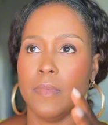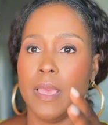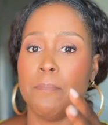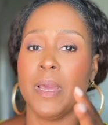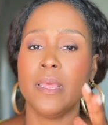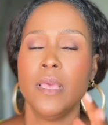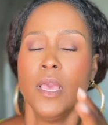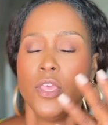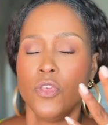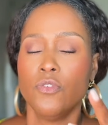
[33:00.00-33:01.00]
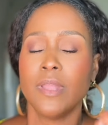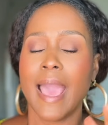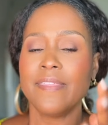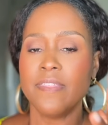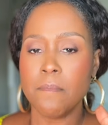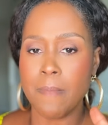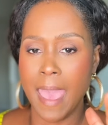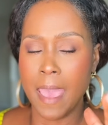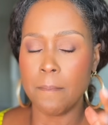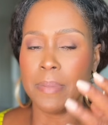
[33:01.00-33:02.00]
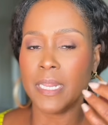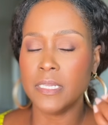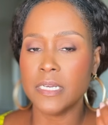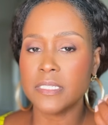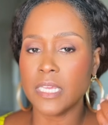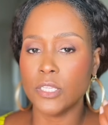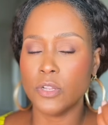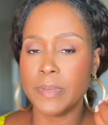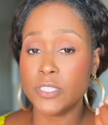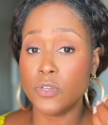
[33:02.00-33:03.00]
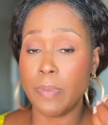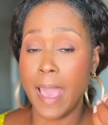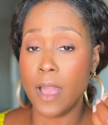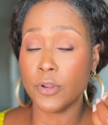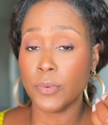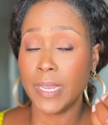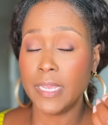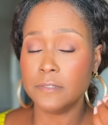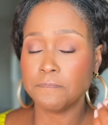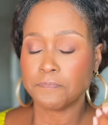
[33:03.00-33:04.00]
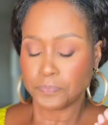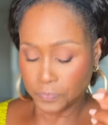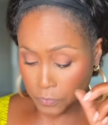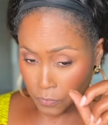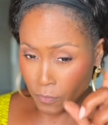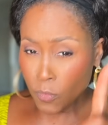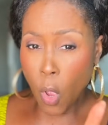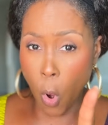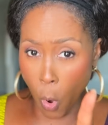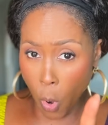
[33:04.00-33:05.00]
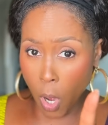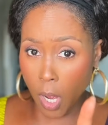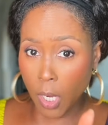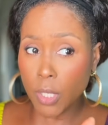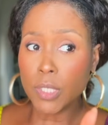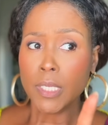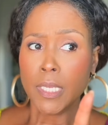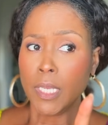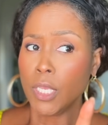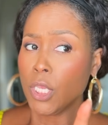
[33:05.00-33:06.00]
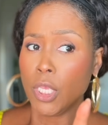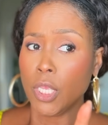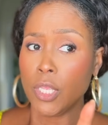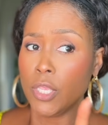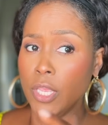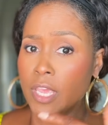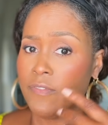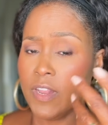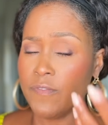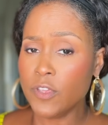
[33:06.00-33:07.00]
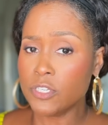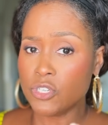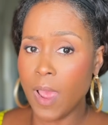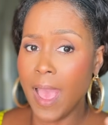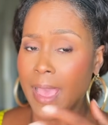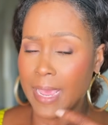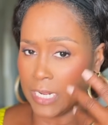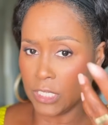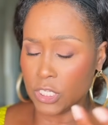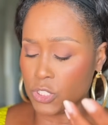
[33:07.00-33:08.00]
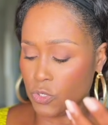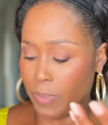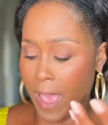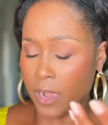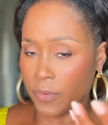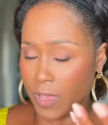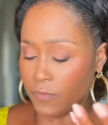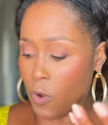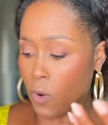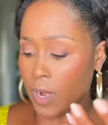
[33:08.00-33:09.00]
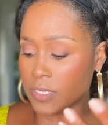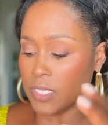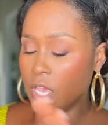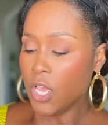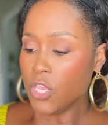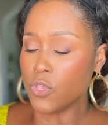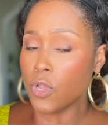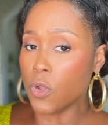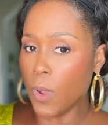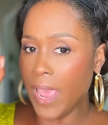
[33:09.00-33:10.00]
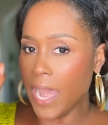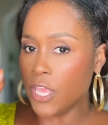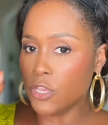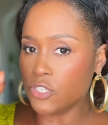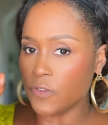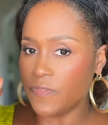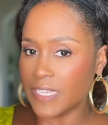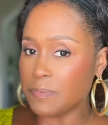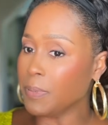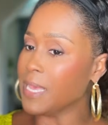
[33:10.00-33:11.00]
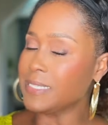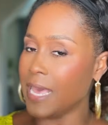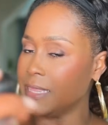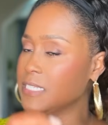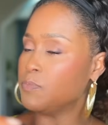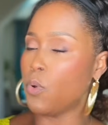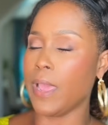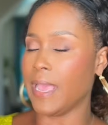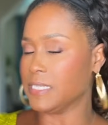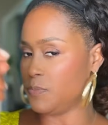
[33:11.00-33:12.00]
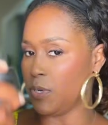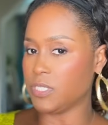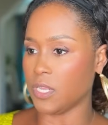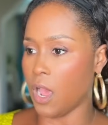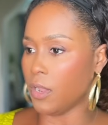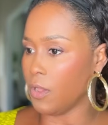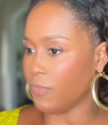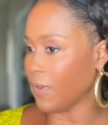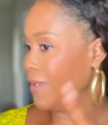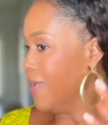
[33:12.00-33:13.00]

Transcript: but you like the matte, but it looks a little bit too powdery. Or even if you're dry and it looks too powdery, of course, you can go ahead and use your Fix Plus at this point and spritz it all over.